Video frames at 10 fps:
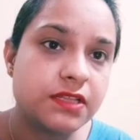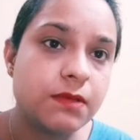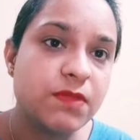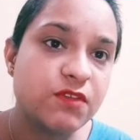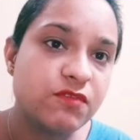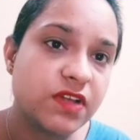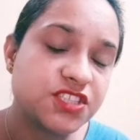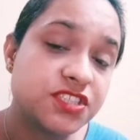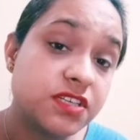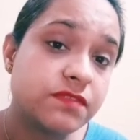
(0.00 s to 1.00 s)
the
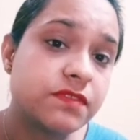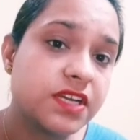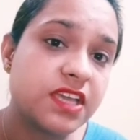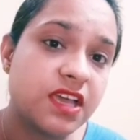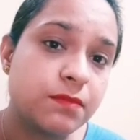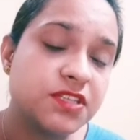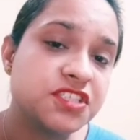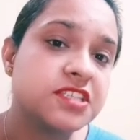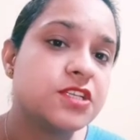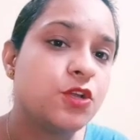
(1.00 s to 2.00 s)
manufactured word can be
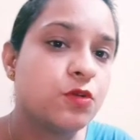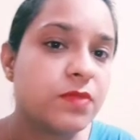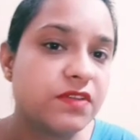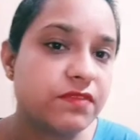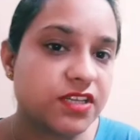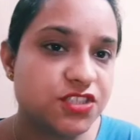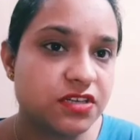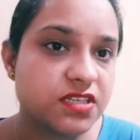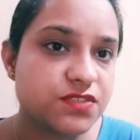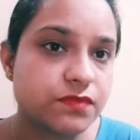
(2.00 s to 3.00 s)
changed into
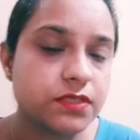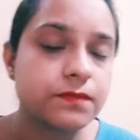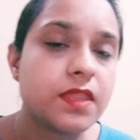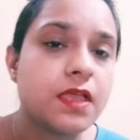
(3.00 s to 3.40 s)
manufacturing as well.